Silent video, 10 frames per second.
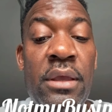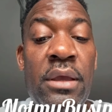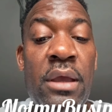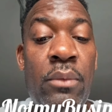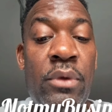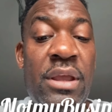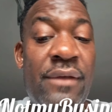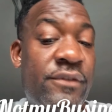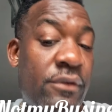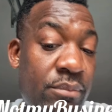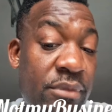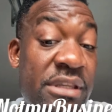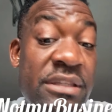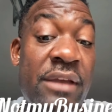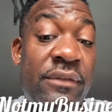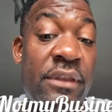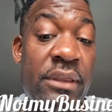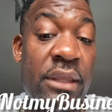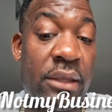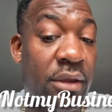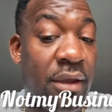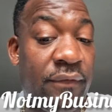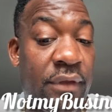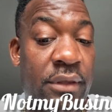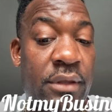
And when you have certain business, you have to take care of it.